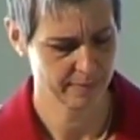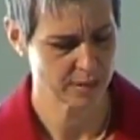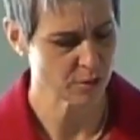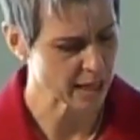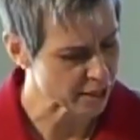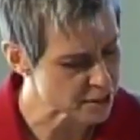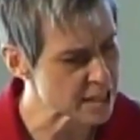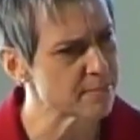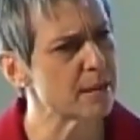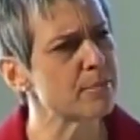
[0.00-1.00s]
So care
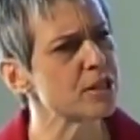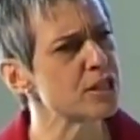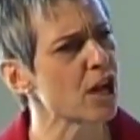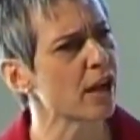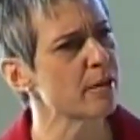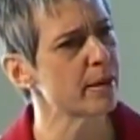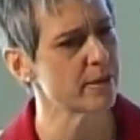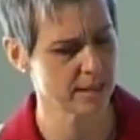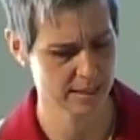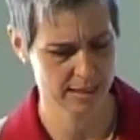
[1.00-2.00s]
team members talk
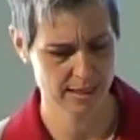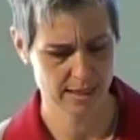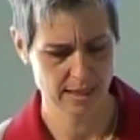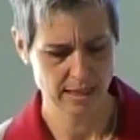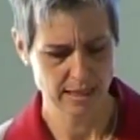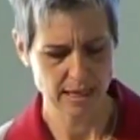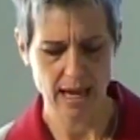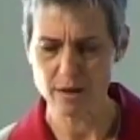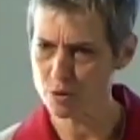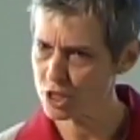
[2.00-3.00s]
about it,
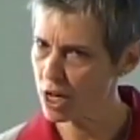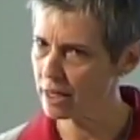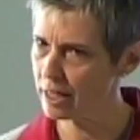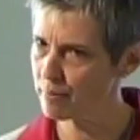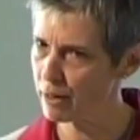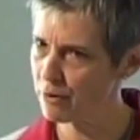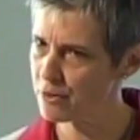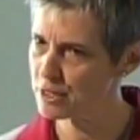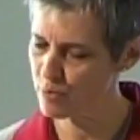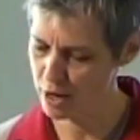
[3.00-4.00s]
and we're talking about it
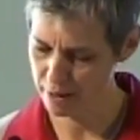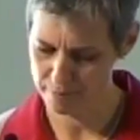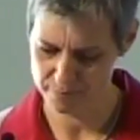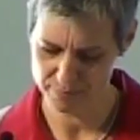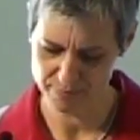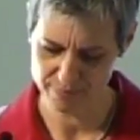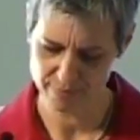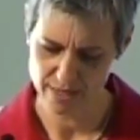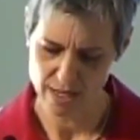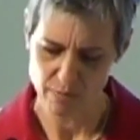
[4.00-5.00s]
this morning.
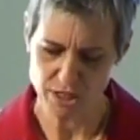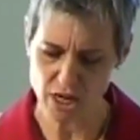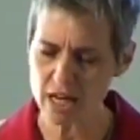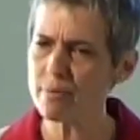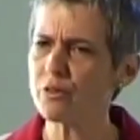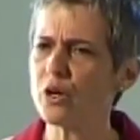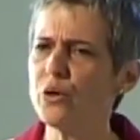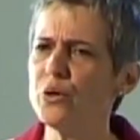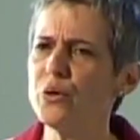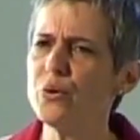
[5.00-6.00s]
We talk about the
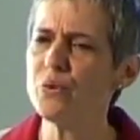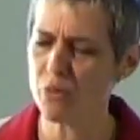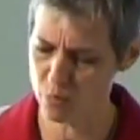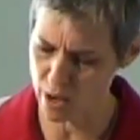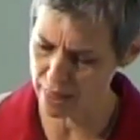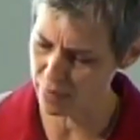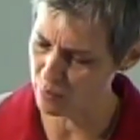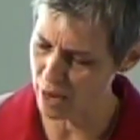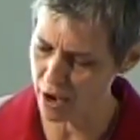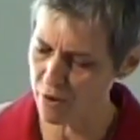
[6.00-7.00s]
who, the what,
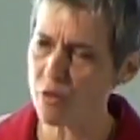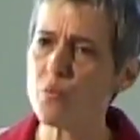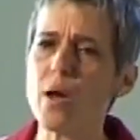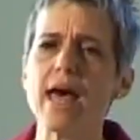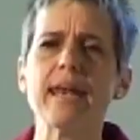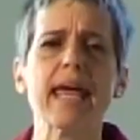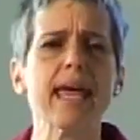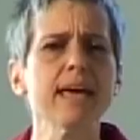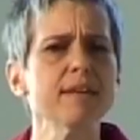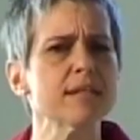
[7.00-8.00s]
the where, the when,
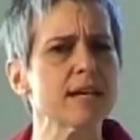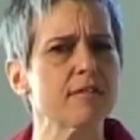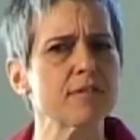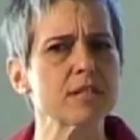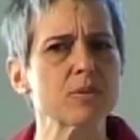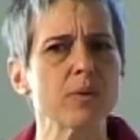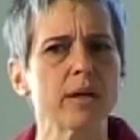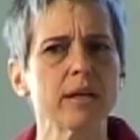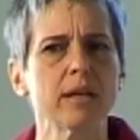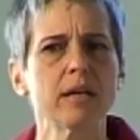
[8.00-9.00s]
and the toughest
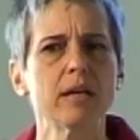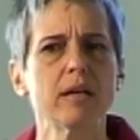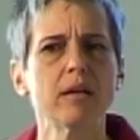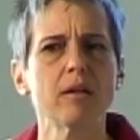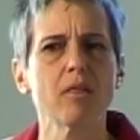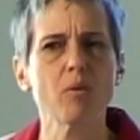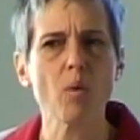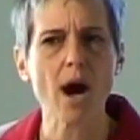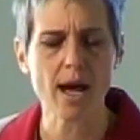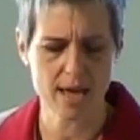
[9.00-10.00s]
one, the
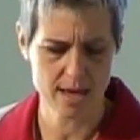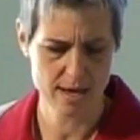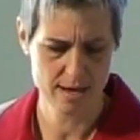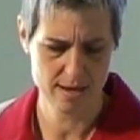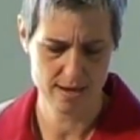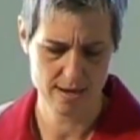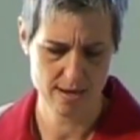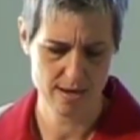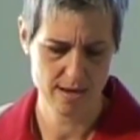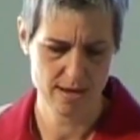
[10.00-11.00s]
why.
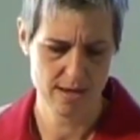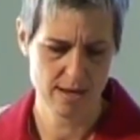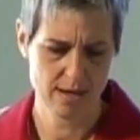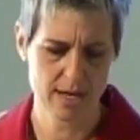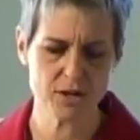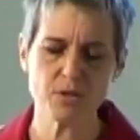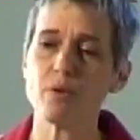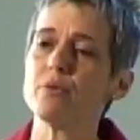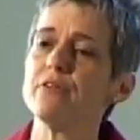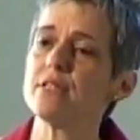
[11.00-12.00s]
Here's
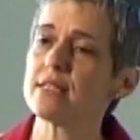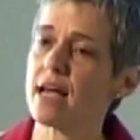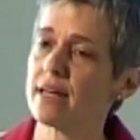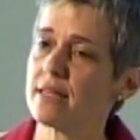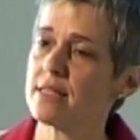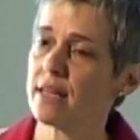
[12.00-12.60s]
what we've decided